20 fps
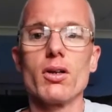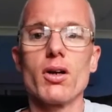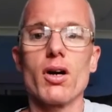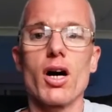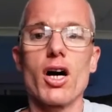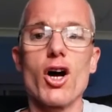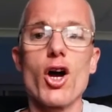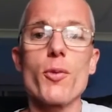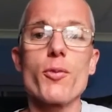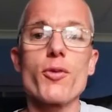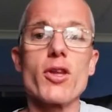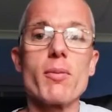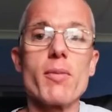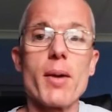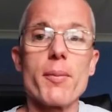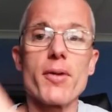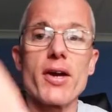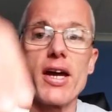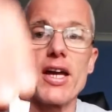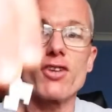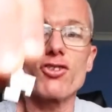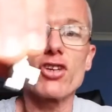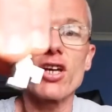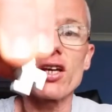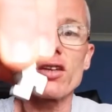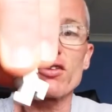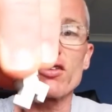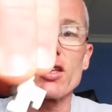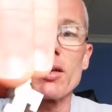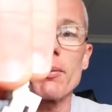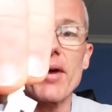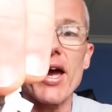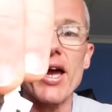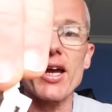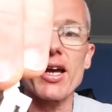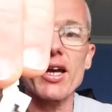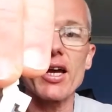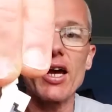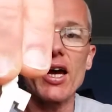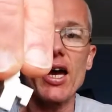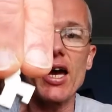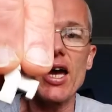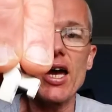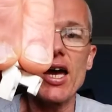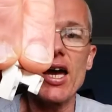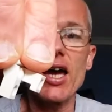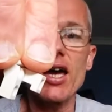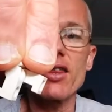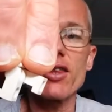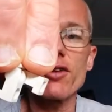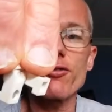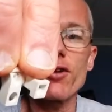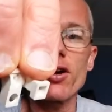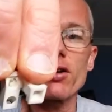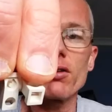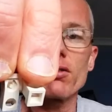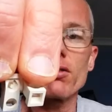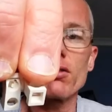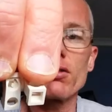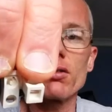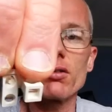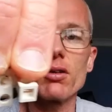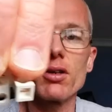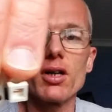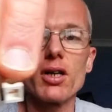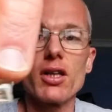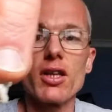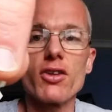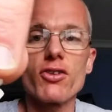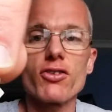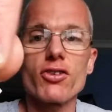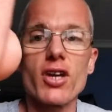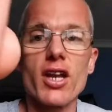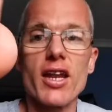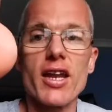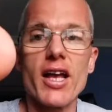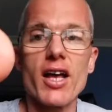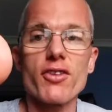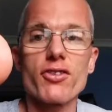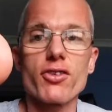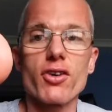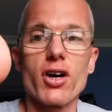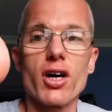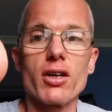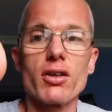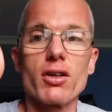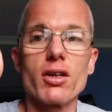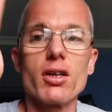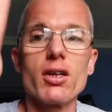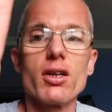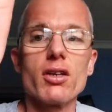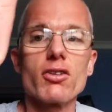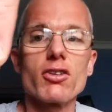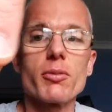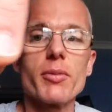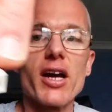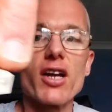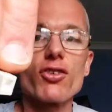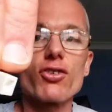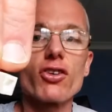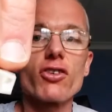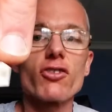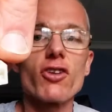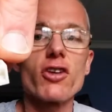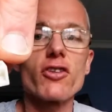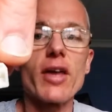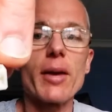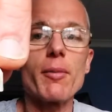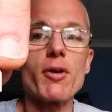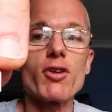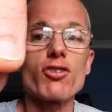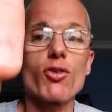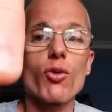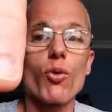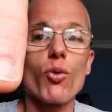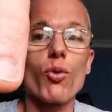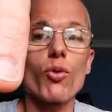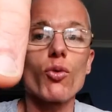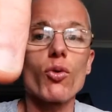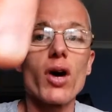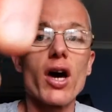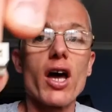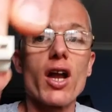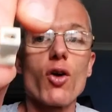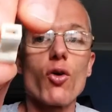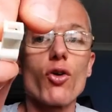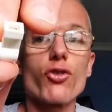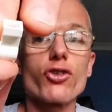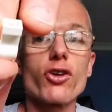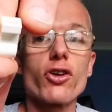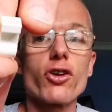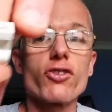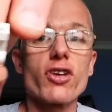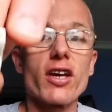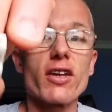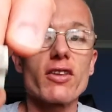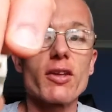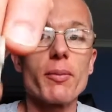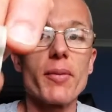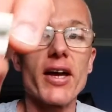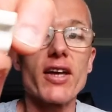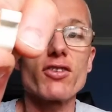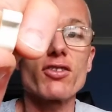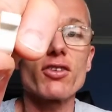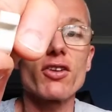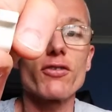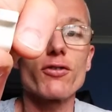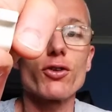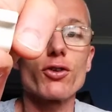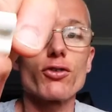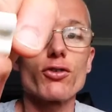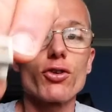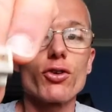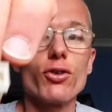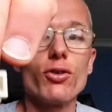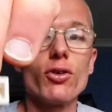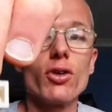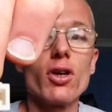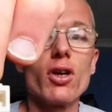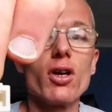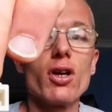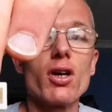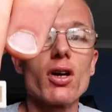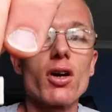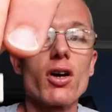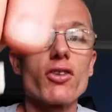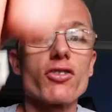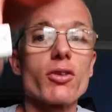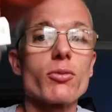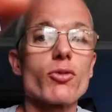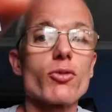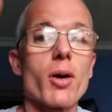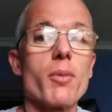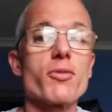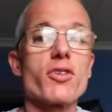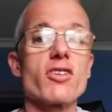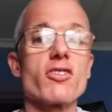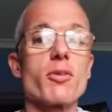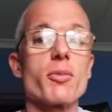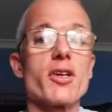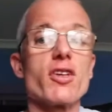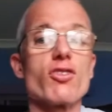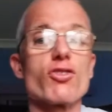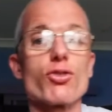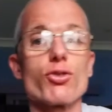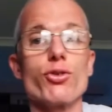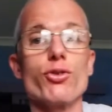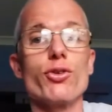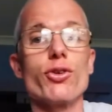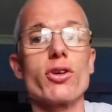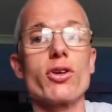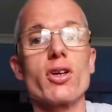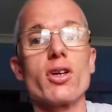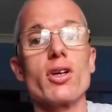I open them up and check the back and the front and inside and outside to make sure there's no damage at all. And I also check the base of the foot too, because sometimes these have been chewed.